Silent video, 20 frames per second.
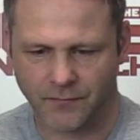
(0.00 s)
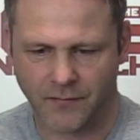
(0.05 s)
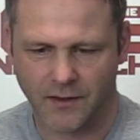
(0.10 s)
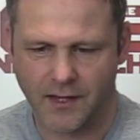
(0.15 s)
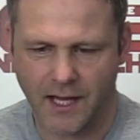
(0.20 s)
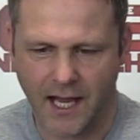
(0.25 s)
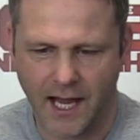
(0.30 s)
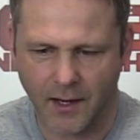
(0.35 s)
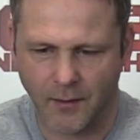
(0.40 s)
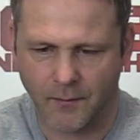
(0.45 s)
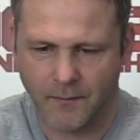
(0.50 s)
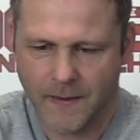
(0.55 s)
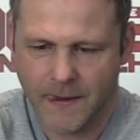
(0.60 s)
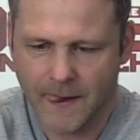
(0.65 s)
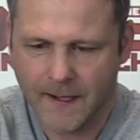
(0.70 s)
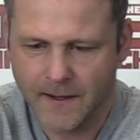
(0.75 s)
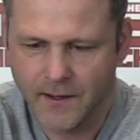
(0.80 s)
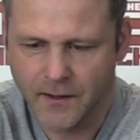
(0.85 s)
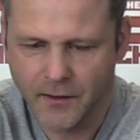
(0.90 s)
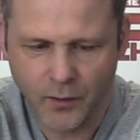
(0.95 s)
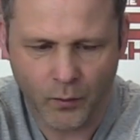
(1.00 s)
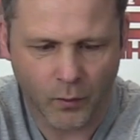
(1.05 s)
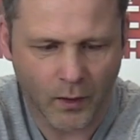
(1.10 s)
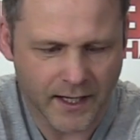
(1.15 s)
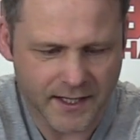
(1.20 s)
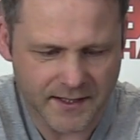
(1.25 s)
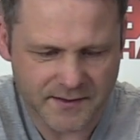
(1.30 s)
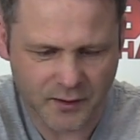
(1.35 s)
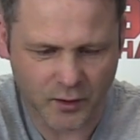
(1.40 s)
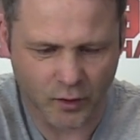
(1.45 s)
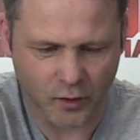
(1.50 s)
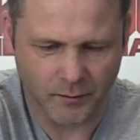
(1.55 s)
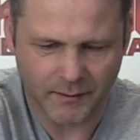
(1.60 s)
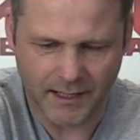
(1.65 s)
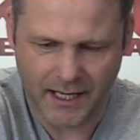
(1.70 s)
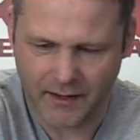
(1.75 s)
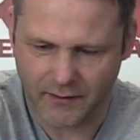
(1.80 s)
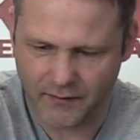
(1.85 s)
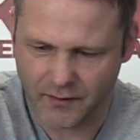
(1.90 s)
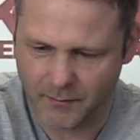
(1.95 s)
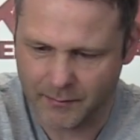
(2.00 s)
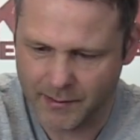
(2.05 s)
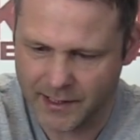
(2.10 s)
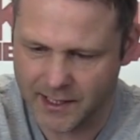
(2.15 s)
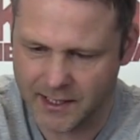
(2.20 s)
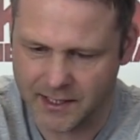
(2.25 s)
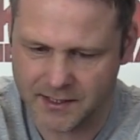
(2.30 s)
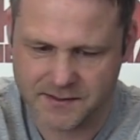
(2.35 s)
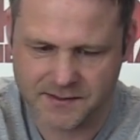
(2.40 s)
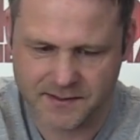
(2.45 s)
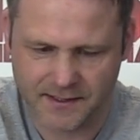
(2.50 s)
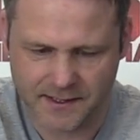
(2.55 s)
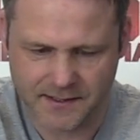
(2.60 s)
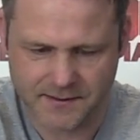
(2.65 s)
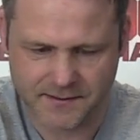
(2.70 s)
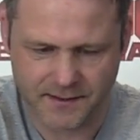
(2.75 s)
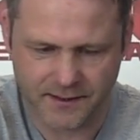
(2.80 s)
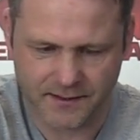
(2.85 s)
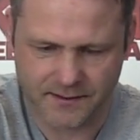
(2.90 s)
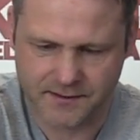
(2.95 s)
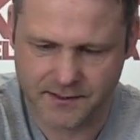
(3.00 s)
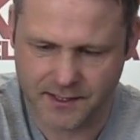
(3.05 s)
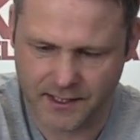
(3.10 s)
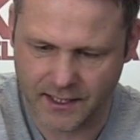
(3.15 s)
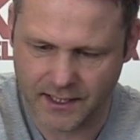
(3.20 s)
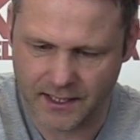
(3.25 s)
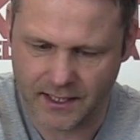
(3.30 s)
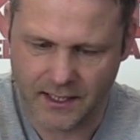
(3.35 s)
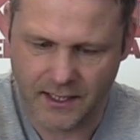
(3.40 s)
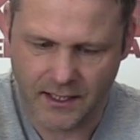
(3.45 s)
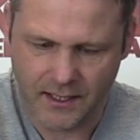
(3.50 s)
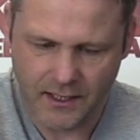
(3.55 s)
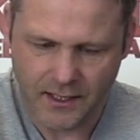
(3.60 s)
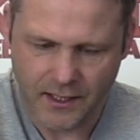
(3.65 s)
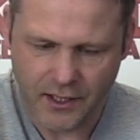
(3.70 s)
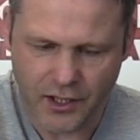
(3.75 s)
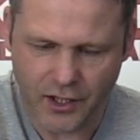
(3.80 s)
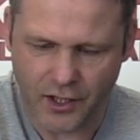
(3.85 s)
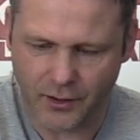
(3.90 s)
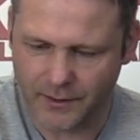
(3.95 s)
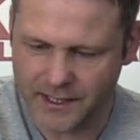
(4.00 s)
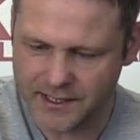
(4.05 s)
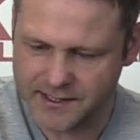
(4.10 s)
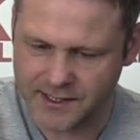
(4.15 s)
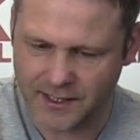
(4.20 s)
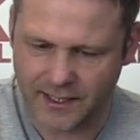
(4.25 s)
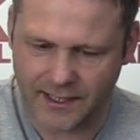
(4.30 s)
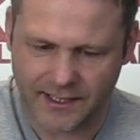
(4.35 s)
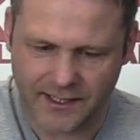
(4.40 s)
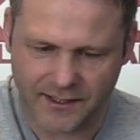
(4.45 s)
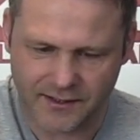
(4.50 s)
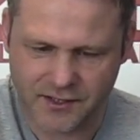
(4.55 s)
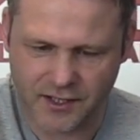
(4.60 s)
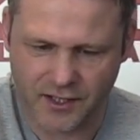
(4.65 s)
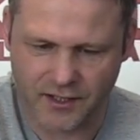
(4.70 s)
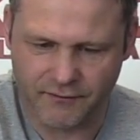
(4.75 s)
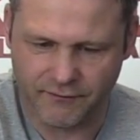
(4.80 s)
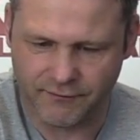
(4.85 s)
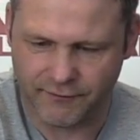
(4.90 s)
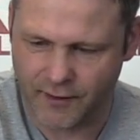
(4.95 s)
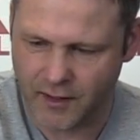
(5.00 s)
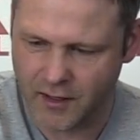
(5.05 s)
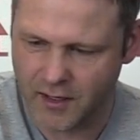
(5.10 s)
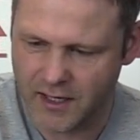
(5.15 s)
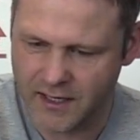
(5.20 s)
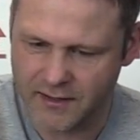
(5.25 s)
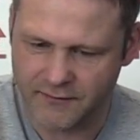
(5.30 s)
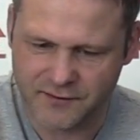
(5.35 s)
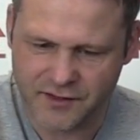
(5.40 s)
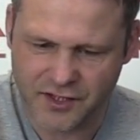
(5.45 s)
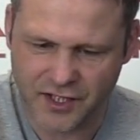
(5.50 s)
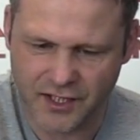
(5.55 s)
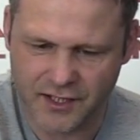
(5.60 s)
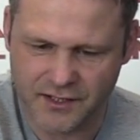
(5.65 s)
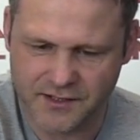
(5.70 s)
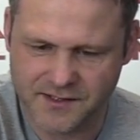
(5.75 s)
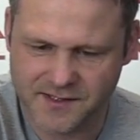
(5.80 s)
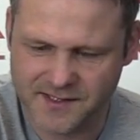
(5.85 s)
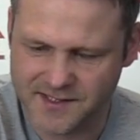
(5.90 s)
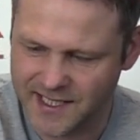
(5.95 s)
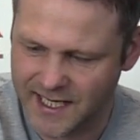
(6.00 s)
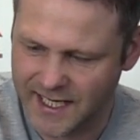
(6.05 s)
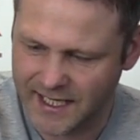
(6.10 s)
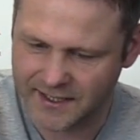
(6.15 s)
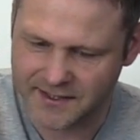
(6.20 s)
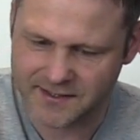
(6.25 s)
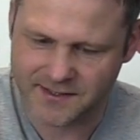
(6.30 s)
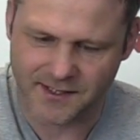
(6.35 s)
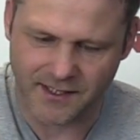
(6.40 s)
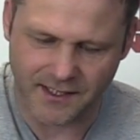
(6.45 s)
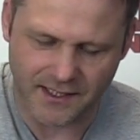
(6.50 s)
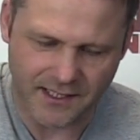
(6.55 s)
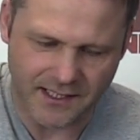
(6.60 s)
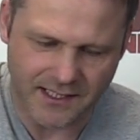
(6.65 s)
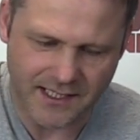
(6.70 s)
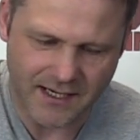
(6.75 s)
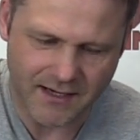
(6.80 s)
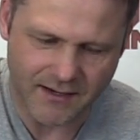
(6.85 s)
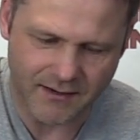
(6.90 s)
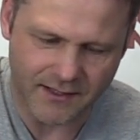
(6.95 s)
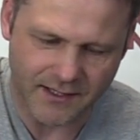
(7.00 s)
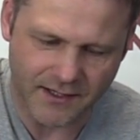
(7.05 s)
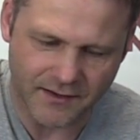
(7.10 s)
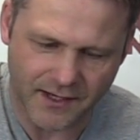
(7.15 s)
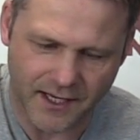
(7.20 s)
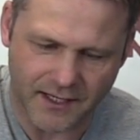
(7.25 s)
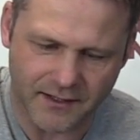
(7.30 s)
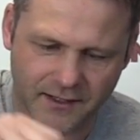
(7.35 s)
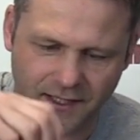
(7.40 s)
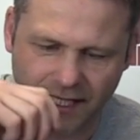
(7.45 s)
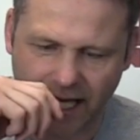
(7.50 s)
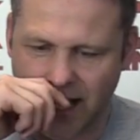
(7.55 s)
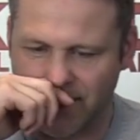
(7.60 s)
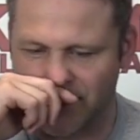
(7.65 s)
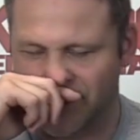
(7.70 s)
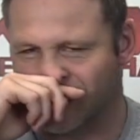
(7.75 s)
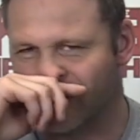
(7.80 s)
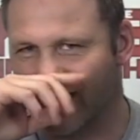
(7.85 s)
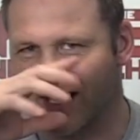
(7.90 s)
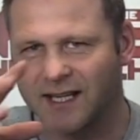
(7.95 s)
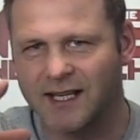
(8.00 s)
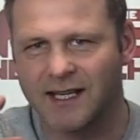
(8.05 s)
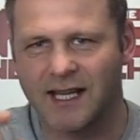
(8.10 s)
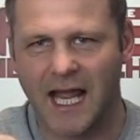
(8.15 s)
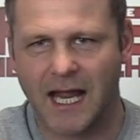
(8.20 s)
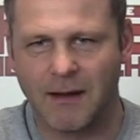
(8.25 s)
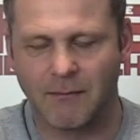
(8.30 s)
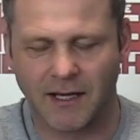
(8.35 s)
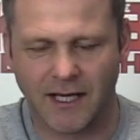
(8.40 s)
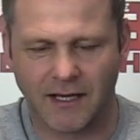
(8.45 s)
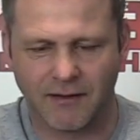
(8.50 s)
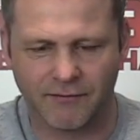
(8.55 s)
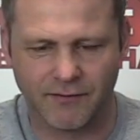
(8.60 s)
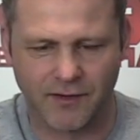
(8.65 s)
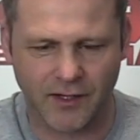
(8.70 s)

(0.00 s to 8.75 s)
Now, the way it's caught me out in the past is that, you know what it's like. Turn 5, turn 6, you're nearing at the end of the game. It's random game length.